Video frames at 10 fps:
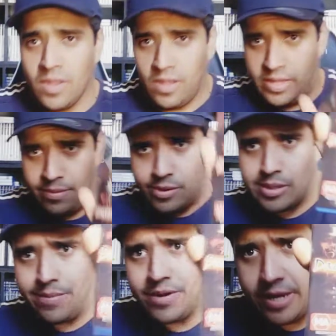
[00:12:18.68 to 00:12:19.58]
Demon
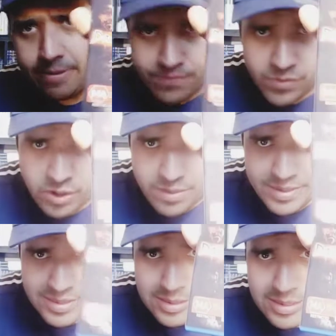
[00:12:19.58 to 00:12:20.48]
Summoner, not the
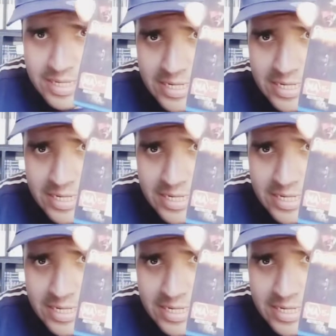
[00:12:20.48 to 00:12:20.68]
best uh,